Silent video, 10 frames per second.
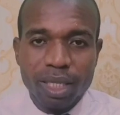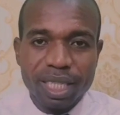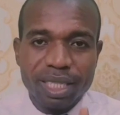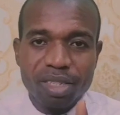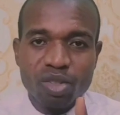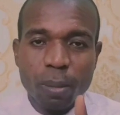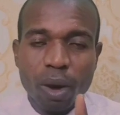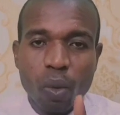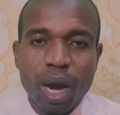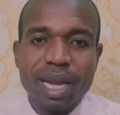This is
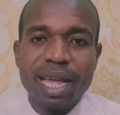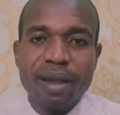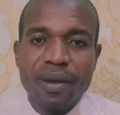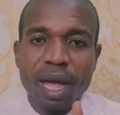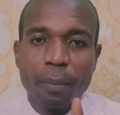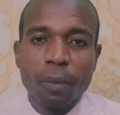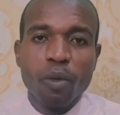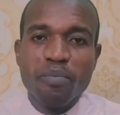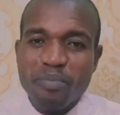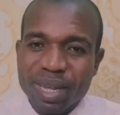number one area
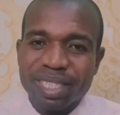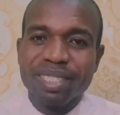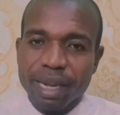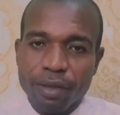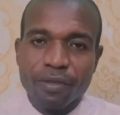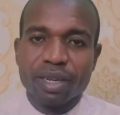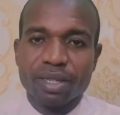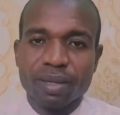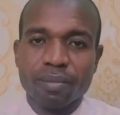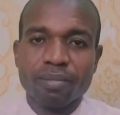people miss deliverance.